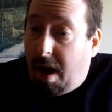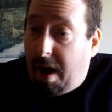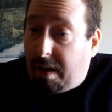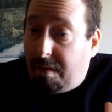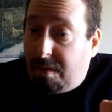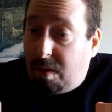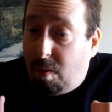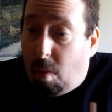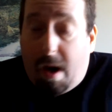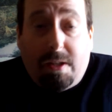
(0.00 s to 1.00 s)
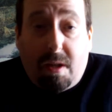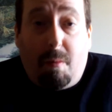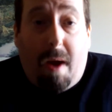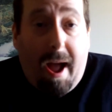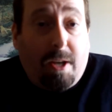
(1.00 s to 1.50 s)
I love to watch the
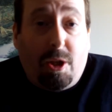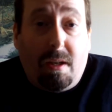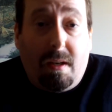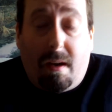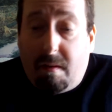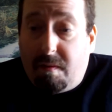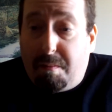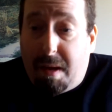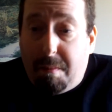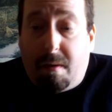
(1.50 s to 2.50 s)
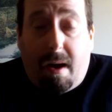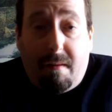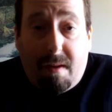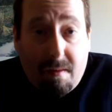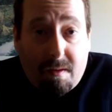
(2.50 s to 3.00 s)
reaction of people
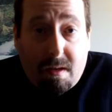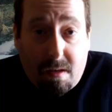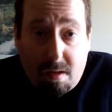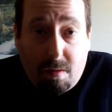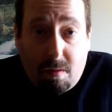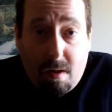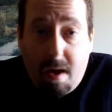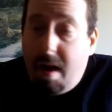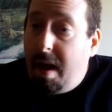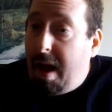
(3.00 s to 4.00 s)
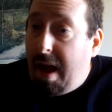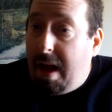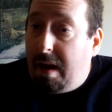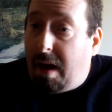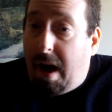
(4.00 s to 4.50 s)
I've given to,
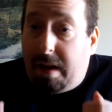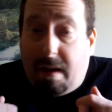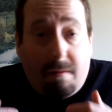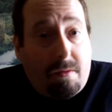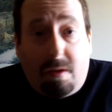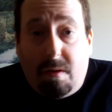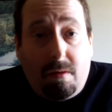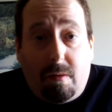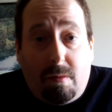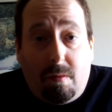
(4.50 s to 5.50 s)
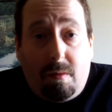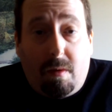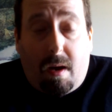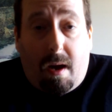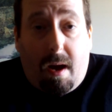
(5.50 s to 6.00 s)
and I love to
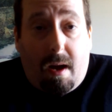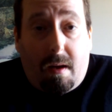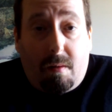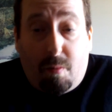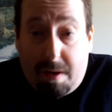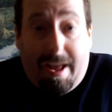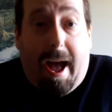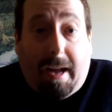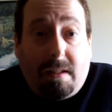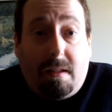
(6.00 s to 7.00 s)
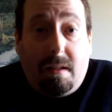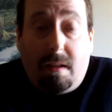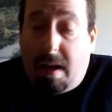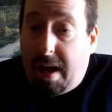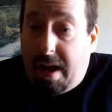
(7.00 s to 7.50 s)
react
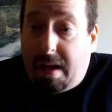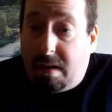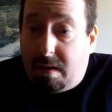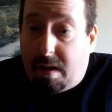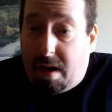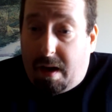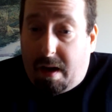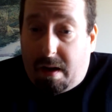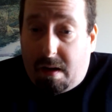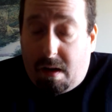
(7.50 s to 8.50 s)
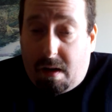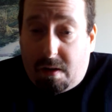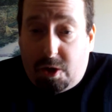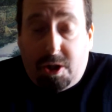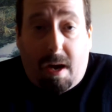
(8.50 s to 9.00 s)
and
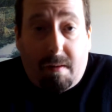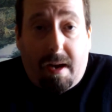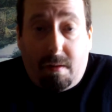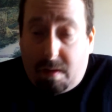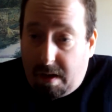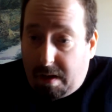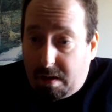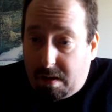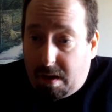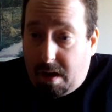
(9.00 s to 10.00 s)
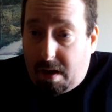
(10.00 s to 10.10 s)
shout out and